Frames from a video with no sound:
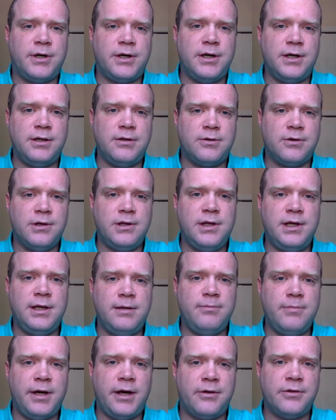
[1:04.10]
part or the
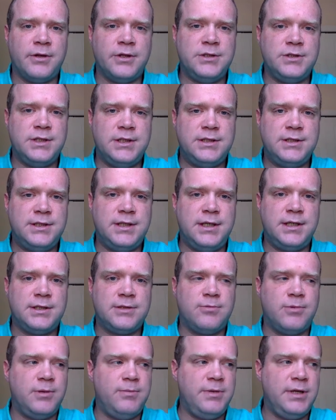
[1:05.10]
inbound
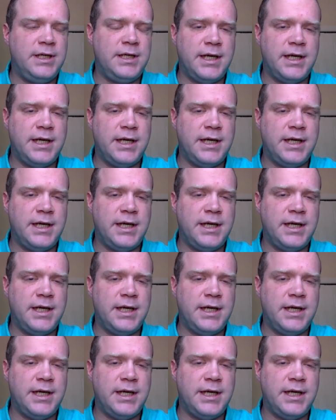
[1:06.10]
logistics would be